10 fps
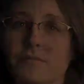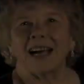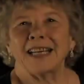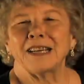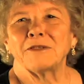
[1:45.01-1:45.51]

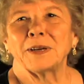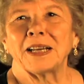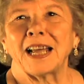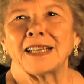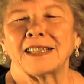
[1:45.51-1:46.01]
I didn't
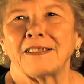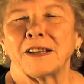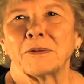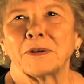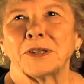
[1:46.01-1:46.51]
realize that
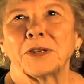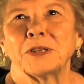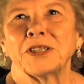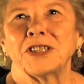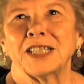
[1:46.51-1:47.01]
there weren't
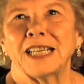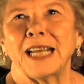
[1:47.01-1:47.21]
Christian